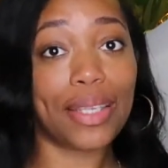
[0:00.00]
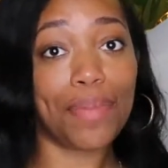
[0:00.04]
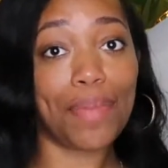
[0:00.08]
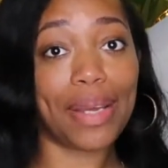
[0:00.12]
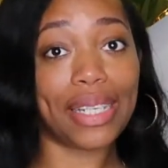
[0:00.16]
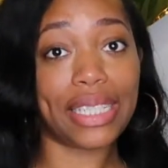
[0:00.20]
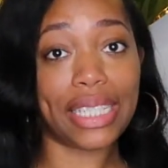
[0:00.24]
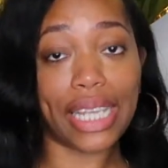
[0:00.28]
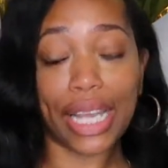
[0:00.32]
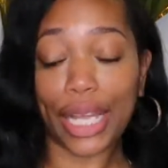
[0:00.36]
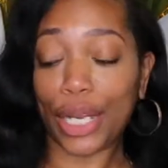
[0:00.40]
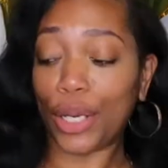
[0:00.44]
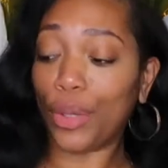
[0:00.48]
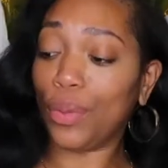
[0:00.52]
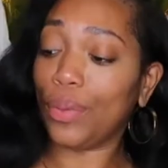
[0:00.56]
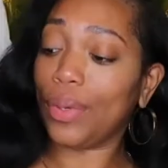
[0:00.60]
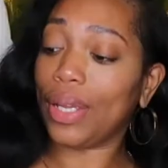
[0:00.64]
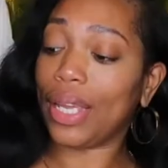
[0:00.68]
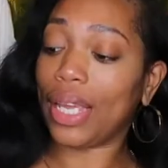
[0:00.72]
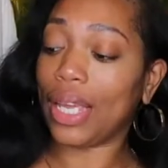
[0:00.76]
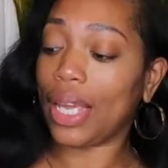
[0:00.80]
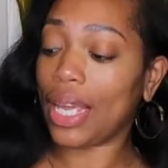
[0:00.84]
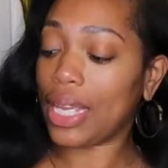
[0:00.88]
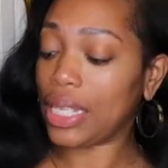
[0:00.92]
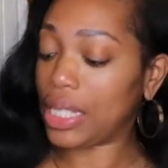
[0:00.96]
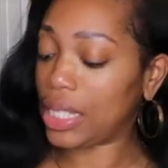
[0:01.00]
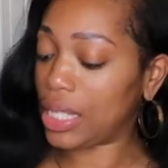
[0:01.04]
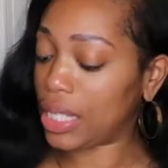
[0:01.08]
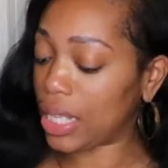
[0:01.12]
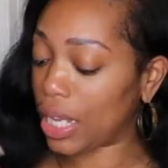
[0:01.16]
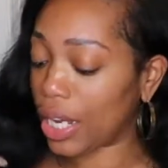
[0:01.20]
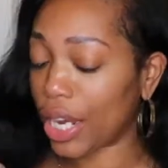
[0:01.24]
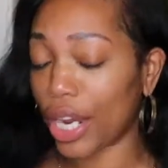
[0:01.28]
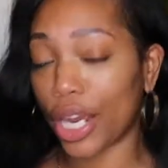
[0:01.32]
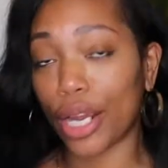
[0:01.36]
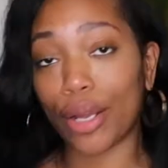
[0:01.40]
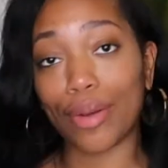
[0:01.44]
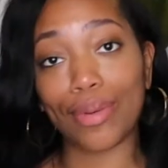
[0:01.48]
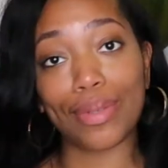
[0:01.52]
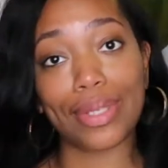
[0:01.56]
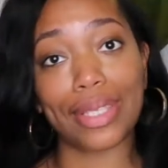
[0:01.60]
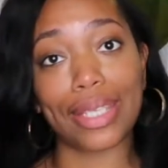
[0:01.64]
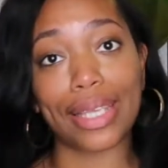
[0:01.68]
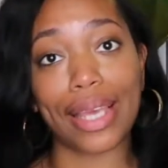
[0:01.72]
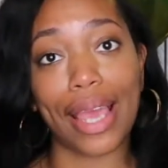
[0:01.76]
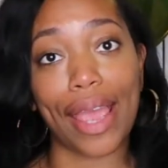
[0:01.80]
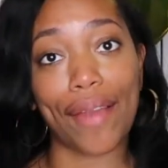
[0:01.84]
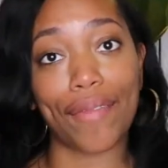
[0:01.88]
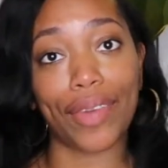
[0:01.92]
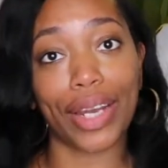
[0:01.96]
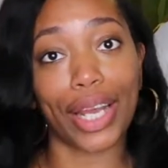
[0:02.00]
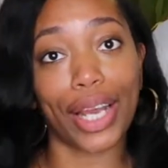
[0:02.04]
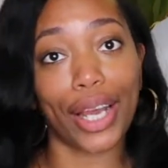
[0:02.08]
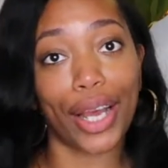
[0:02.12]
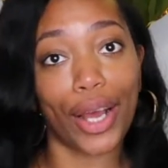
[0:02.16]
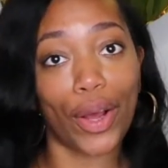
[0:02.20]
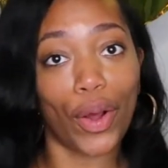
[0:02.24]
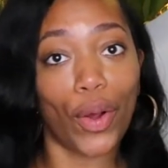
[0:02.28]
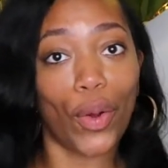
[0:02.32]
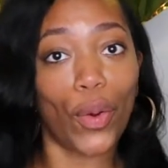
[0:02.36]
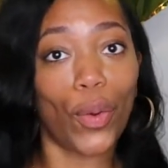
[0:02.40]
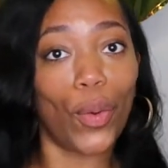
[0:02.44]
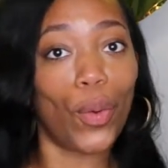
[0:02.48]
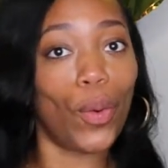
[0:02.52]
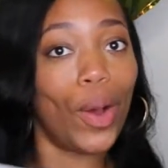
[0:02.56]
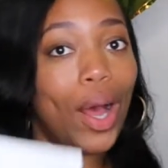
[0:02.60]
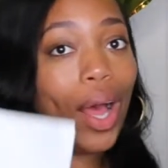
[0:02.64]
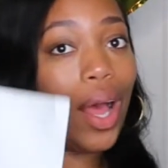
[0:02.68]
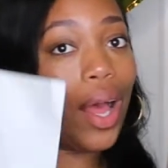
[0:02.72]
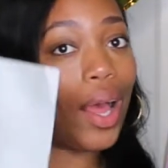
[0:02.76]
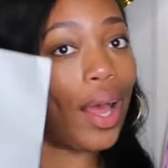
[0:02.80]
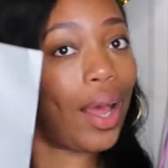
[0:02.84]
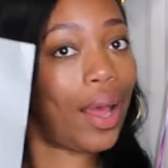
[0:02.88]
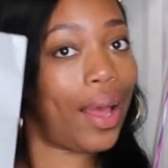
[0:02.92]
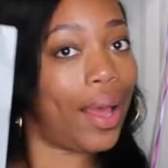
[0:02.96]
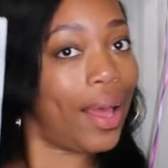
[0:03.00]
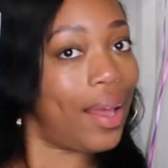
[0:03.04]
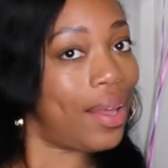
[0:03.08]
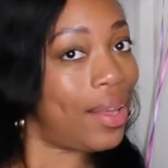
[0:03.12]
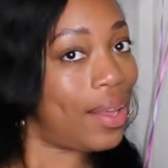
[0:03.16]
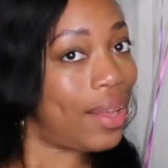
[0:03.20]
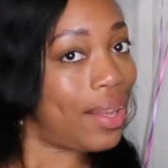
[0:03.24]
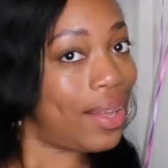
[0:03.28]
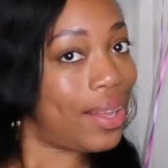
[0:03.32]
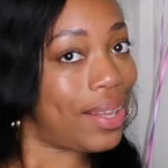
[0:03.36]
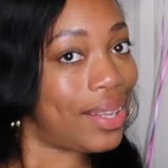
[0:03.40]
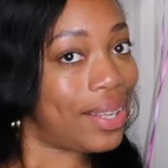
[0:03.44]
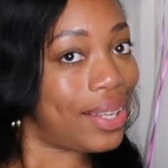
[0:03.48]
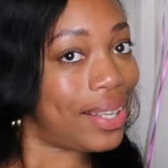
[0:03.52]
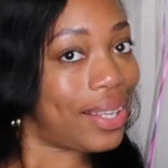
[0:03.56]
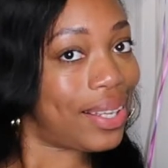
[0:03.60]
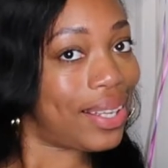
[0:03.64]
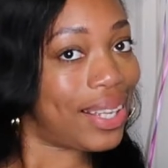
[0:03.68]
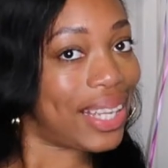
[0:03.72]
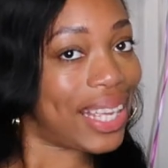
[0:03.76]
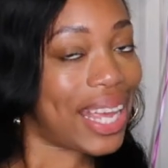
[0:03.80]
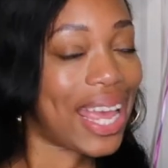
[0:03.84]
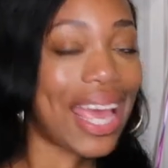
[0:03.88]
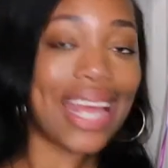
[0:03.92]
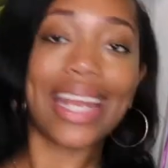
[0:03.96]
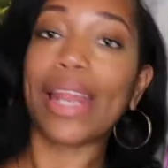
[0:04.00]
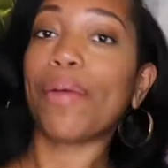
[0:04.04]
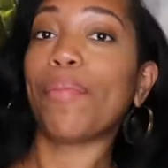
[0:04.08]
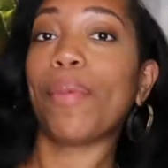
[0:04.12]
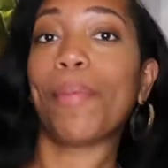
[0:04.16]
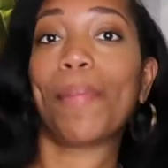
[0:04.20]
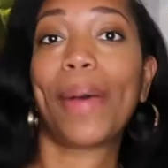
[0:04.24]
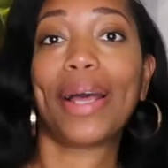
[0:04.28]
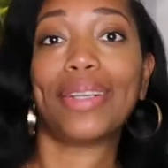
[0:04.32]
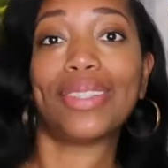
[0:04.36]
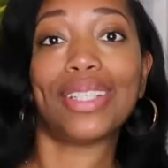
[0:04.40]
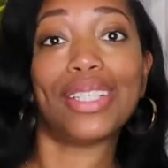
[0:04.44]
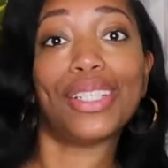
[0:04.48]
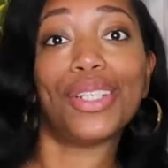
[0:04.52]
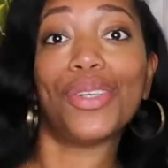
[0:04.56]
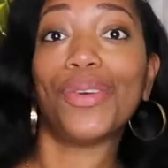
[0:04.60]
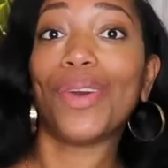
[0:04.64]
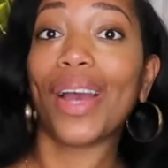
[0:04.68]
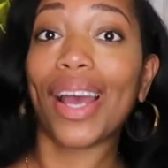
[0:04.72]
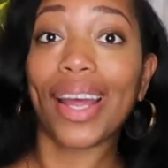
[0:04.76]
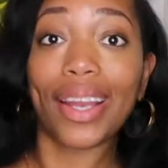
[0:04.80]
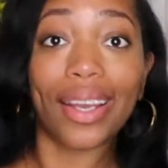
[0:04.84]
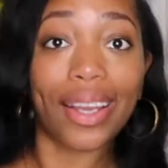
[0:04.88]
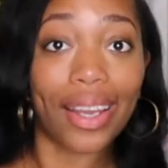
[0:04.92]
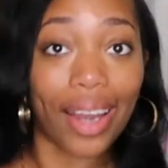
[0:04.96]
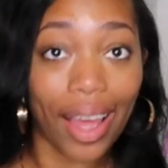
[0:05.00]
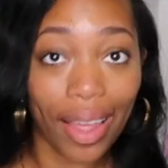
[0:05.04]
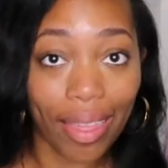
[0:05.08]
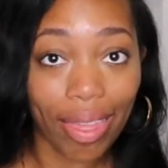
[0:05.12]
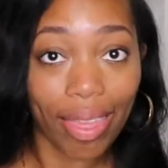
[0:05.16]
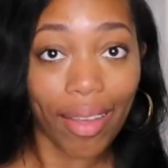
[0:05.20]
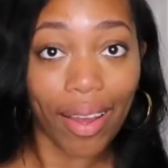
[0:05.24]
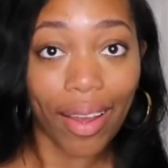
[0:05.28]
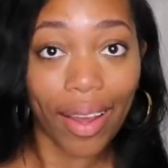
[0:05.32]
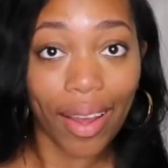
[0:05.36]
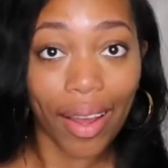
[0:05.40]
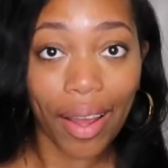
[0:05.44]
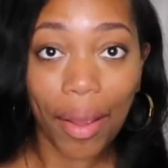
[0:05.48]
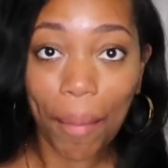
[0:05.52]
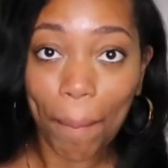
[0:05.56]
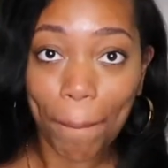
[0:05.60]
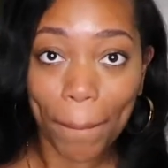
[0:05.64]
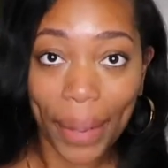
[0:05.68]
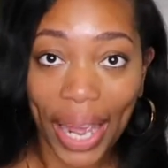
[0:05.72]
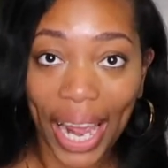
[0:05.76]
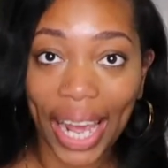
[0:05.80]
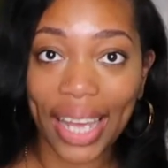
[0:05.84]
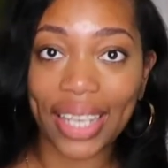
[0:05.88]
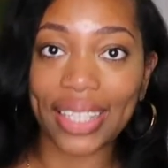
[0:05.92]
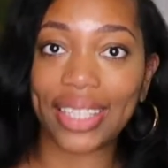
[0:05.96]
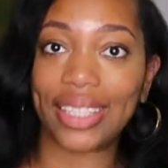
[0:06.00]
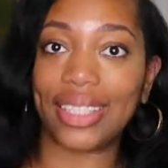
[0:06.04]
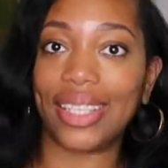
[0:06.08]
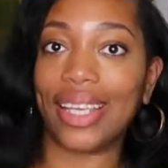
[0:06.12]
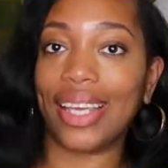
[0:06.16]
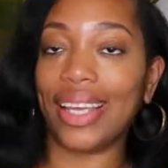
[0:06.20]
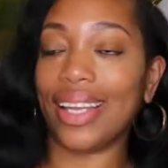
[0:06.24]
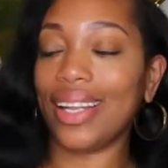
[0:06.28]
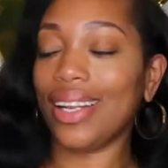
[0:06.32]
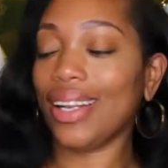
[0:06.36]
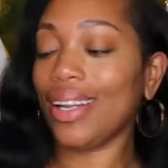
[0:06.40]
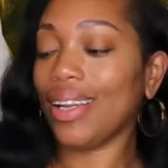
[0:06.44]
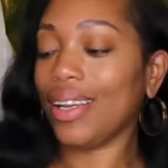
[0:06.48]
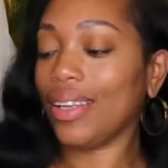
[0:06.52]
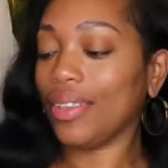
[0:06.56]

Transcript: my channel. It's your girl, Tierra Nicole. And I'm about to do another unboxing.